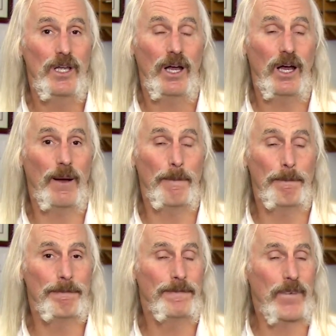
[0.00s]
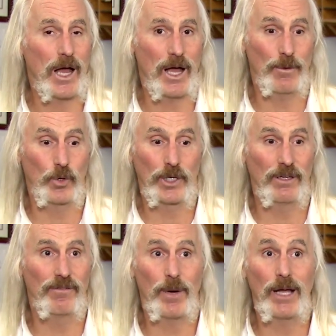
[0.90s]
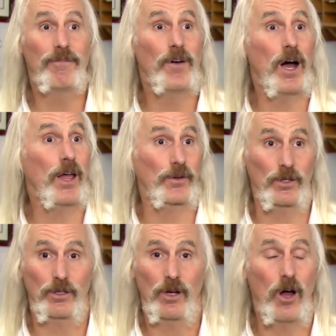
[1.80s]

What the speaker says: I will give my father